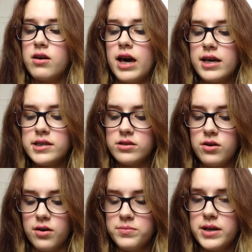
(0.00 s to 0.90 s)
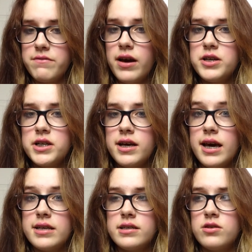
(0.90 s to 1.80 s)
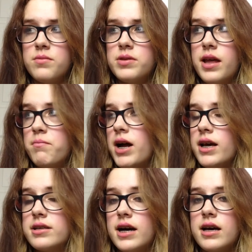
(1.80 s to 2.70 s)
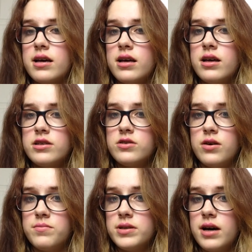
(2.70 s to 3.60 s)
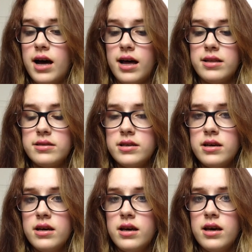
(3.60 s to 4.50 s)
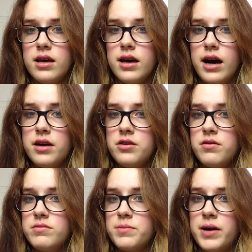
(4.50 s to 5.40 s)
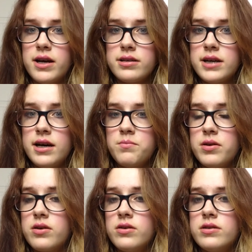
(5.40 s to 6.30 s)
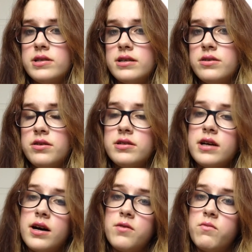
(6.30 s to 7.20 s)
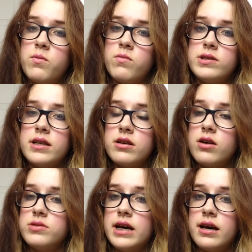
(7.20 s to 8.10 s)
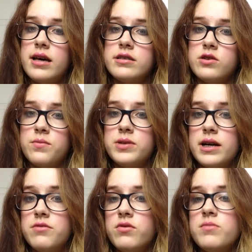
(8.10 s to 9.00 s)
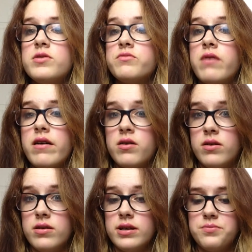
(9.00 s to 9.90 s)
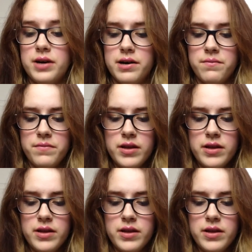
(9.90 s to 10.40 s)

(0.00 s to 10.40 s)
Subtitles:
It stopped. Eventually, it stopped. The panic attack stopped, and I knew it was a panic attack because as soon as I was in cold air, it stopped, and the room was very hot as well.